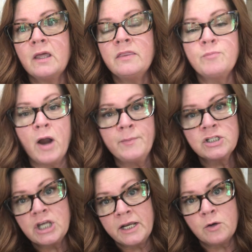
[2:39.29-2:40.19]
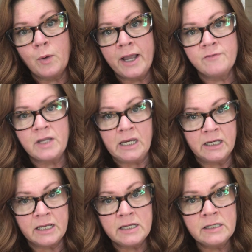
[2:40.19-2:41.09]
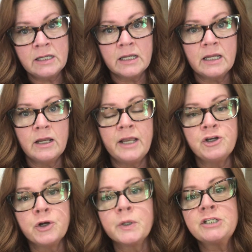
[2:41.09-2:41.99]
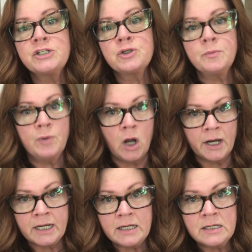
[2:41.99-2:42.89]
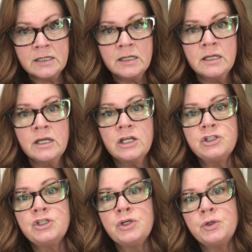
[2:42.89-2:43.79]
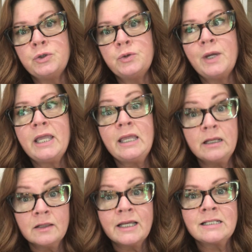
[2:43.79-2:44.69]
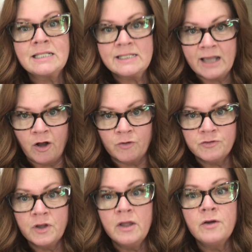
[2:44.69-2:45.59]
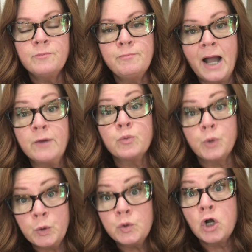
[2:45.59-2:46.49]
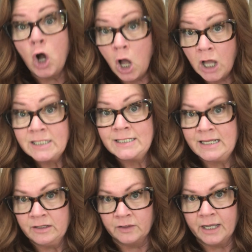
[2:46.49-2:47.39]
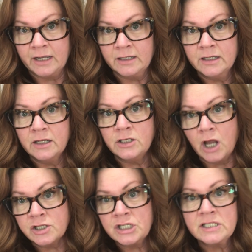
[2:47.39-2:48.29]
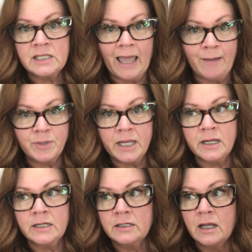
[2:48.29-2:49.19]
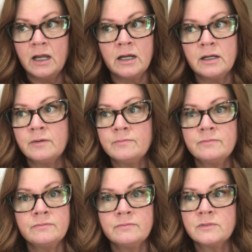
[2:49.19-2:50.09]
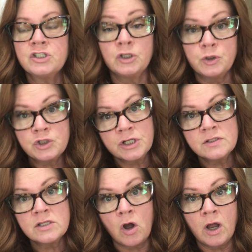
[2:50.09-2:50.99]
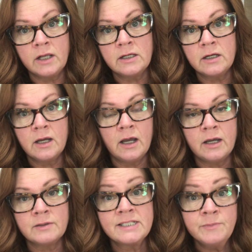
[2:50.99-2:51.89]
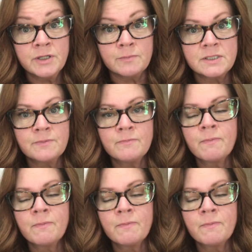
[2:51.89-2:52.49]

The primogenic way of eating encourages your body to heal itself by root cause healing, not just slapping solutions on symptoms.